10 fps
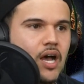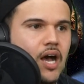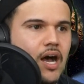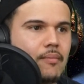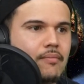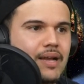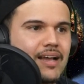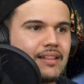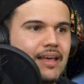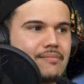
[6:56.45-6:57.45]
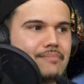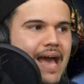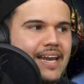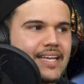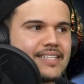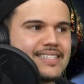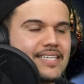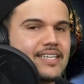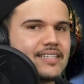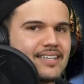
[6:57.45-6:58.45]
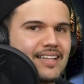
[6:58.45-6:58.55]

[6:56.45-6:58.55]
Climatic indeed.